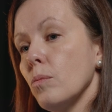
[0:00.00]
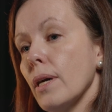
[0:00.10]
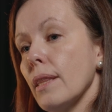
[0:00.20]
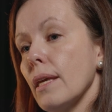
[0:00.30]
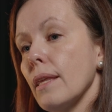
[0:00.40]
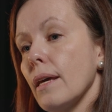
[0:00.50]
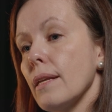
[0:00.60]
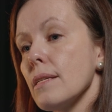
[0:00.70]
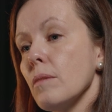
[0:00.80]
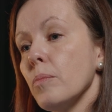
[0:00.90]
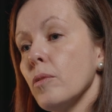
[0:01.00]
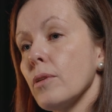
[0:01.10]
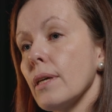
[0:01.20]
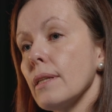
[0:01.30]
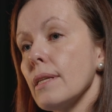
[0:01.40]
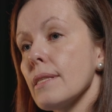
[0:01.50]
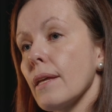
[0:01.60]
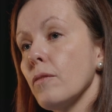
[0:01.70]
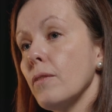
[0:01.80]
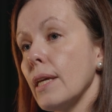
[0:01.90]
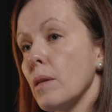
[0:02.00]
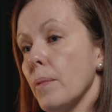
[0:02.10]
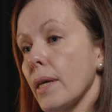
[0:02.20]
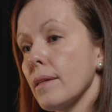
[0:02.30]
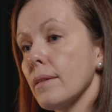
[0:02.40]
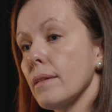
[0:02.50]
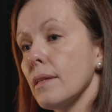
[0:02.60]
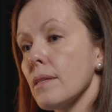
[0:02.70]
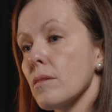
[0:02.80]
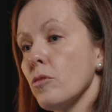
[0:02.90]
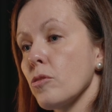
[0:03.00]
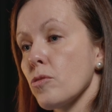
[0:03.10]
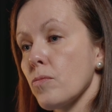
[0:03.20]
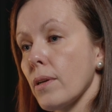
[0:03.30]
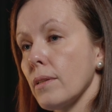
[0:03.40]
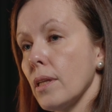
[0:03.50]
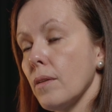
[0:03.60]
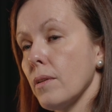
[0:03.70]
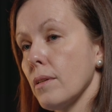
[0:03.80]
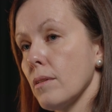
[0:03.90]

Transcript: One thing that is important is that feedback is constructive,